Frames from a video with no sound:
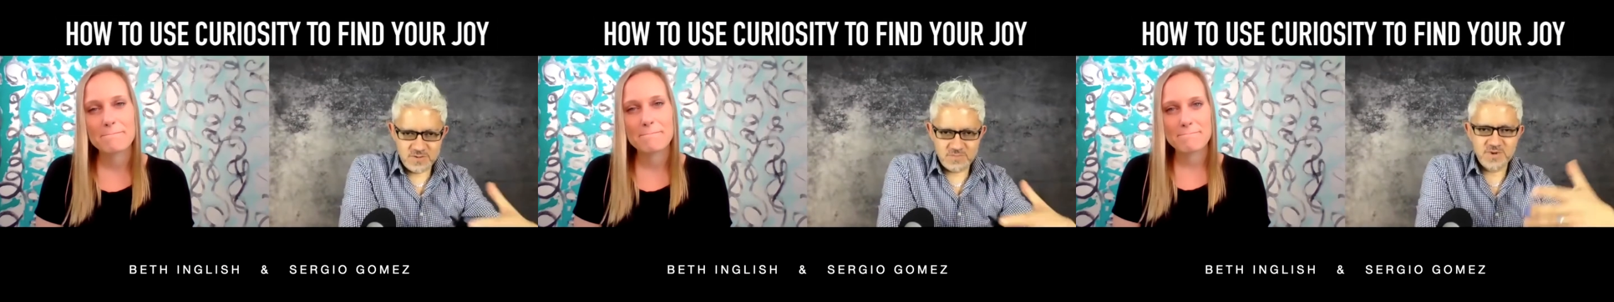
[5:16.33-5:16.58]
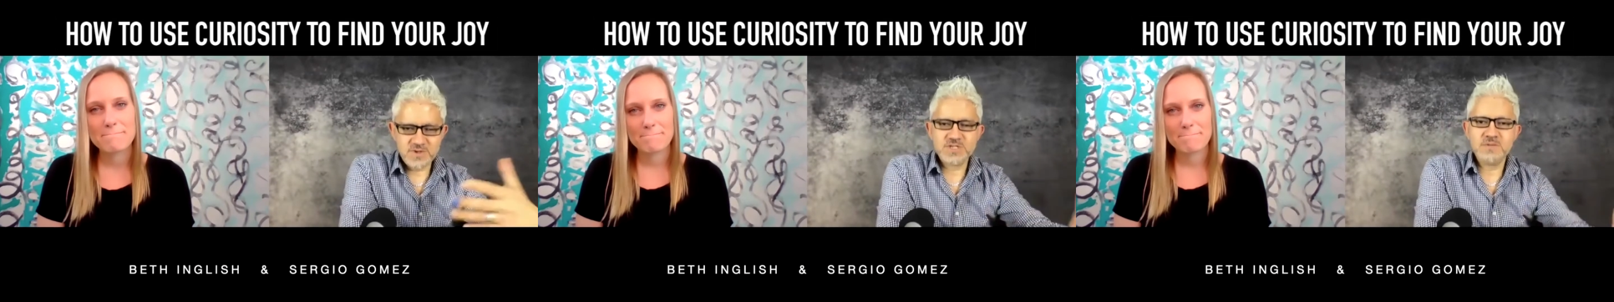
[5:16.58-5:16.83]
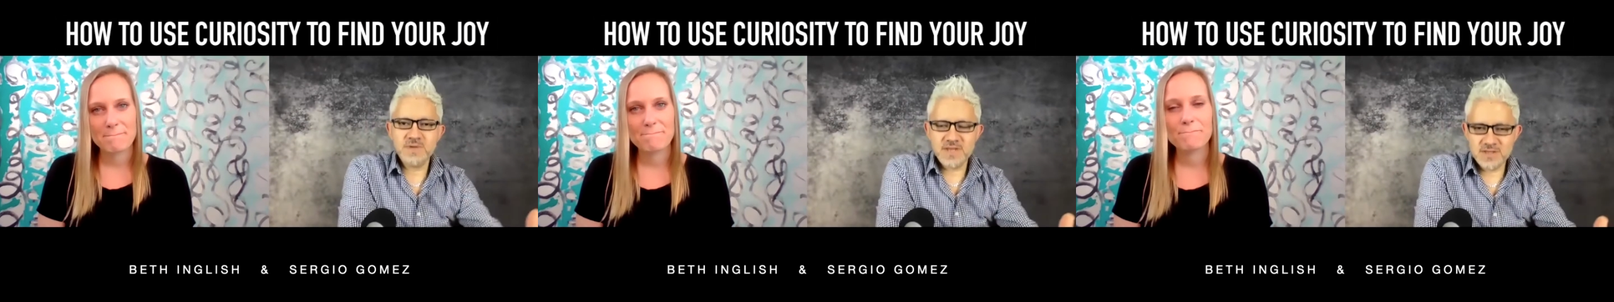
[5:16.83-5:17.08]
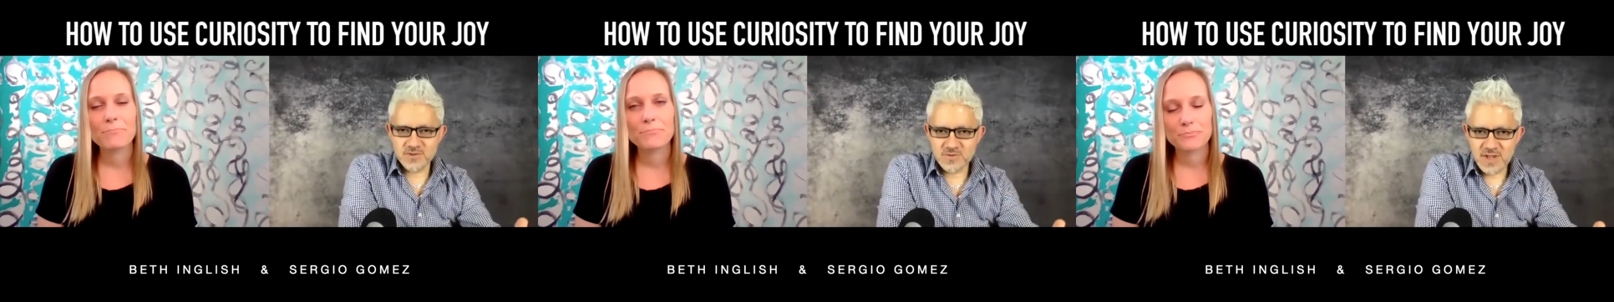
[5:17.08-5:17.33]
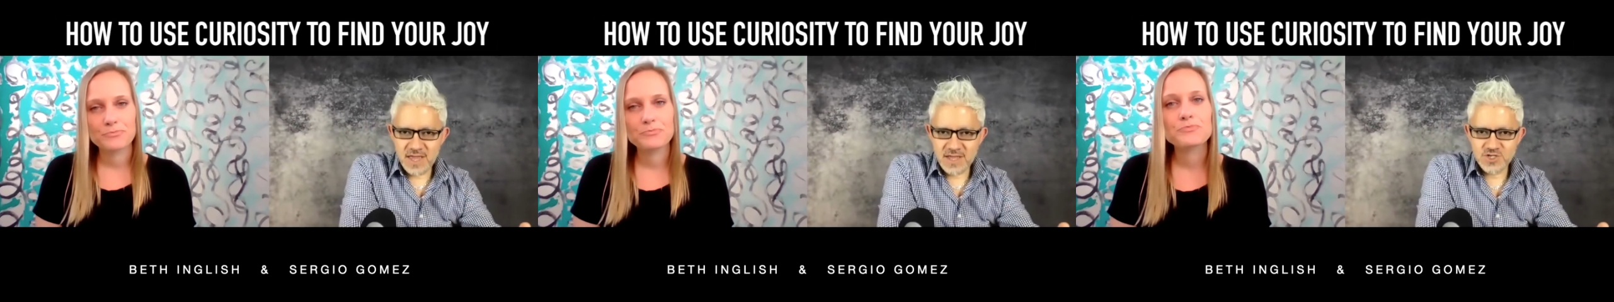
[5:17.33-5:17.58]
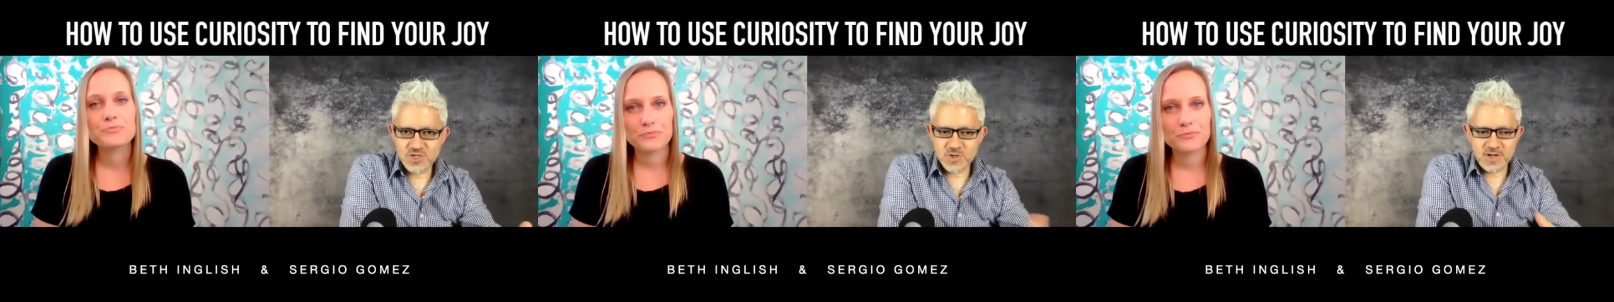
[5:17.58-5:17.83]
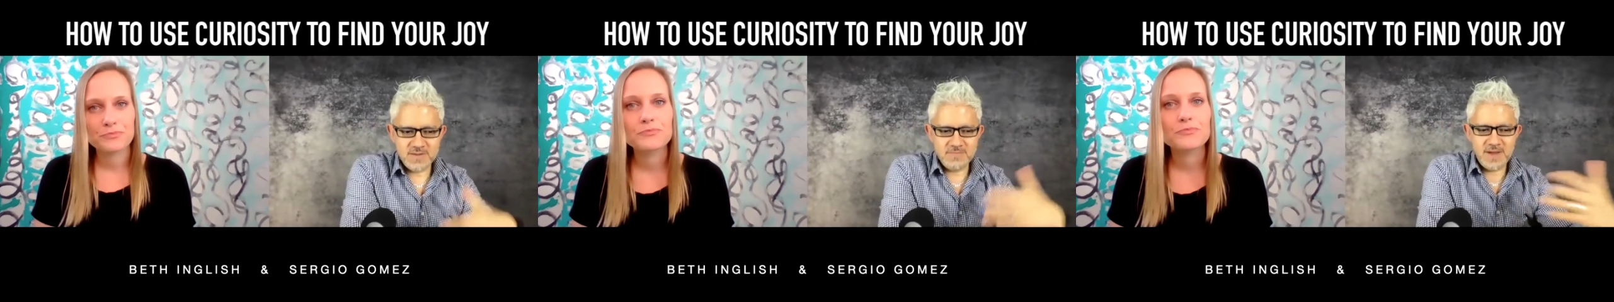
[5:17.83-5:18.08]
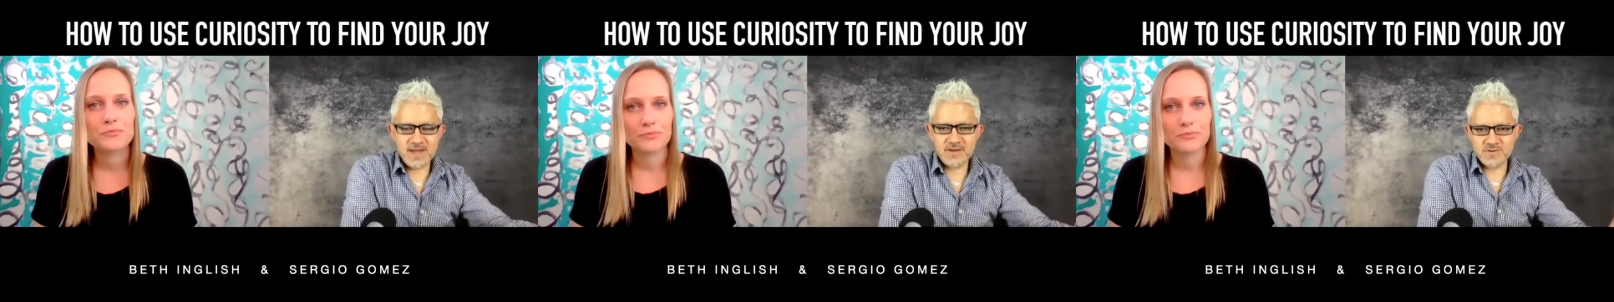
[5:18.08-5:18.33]
Speaker 1: proximity to nature and
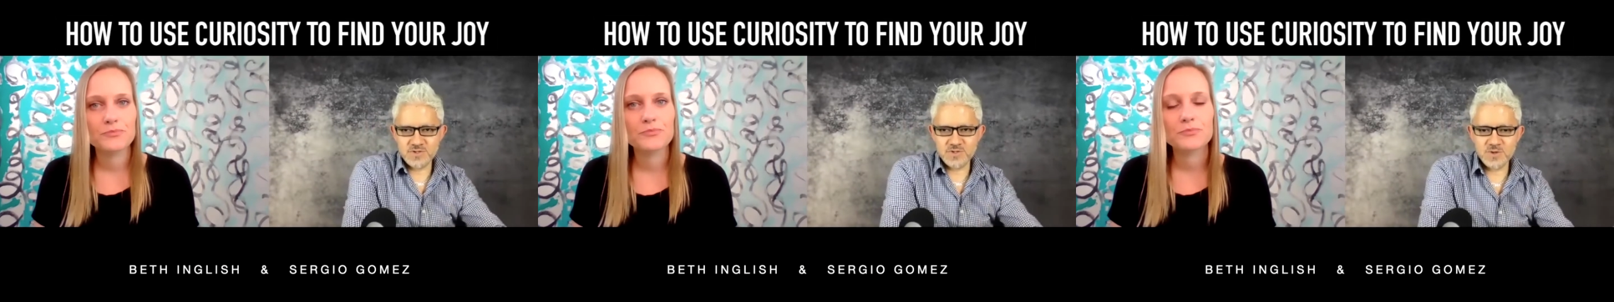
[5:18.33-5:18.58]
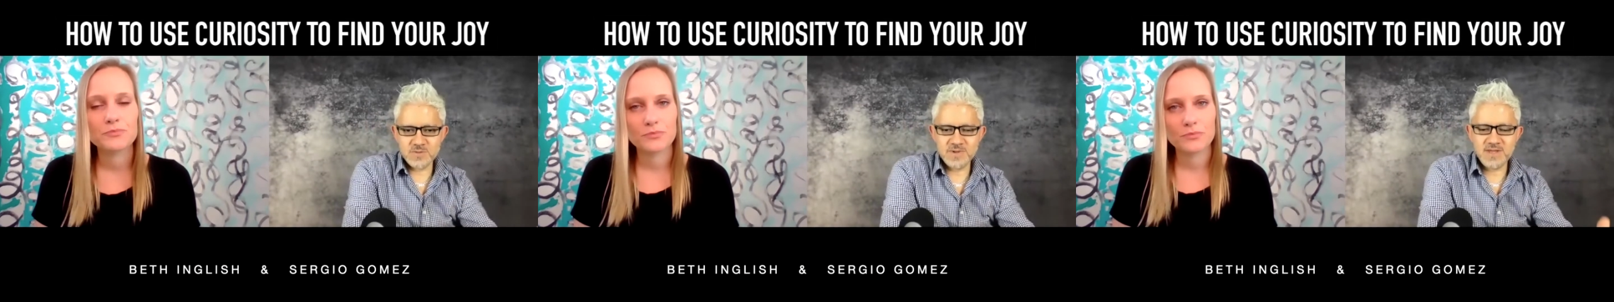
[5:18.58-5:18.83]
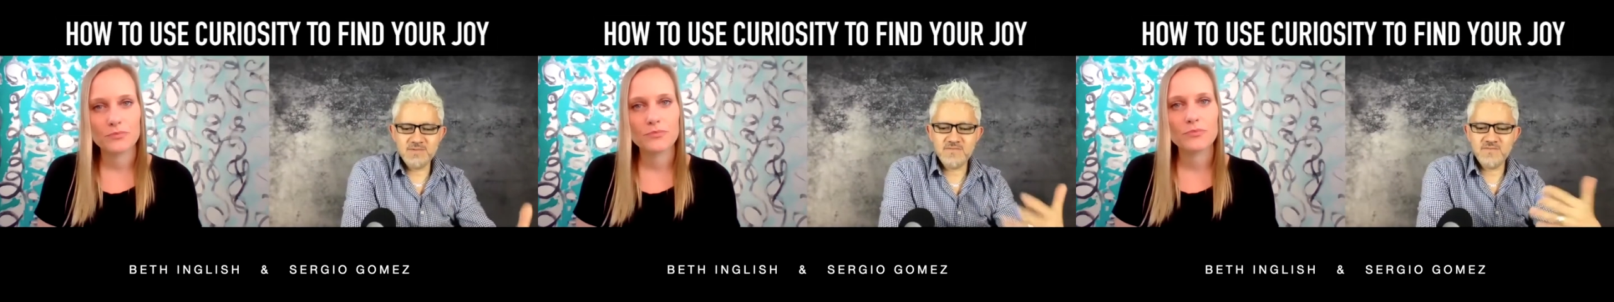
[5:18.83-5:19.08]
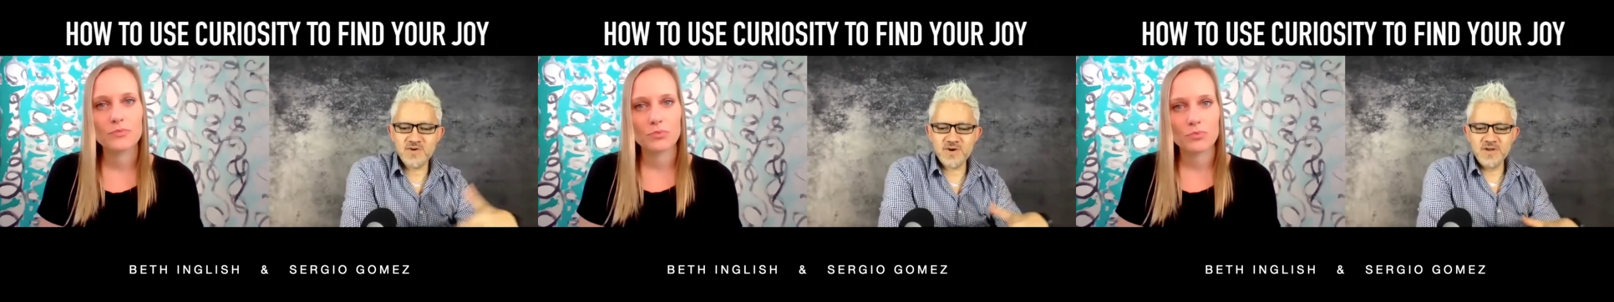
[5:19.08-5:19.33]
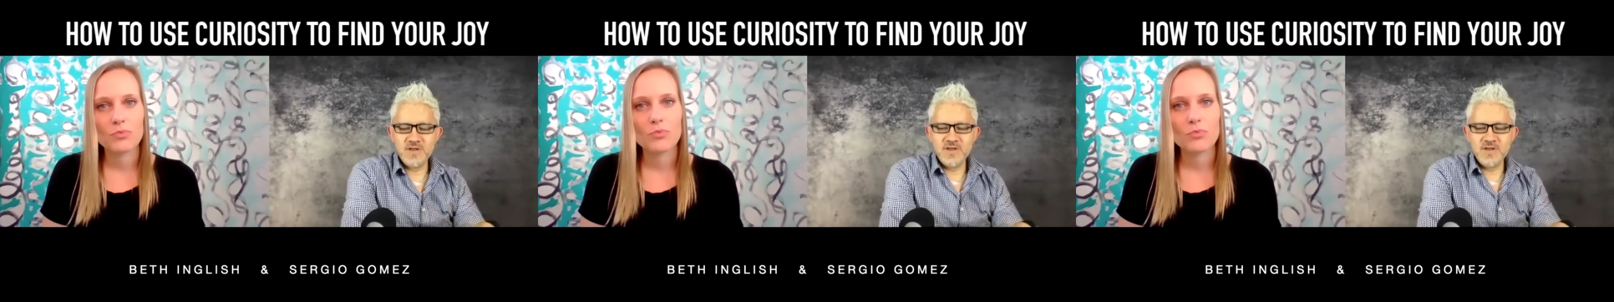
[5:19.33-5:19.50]
inviting us through it but even for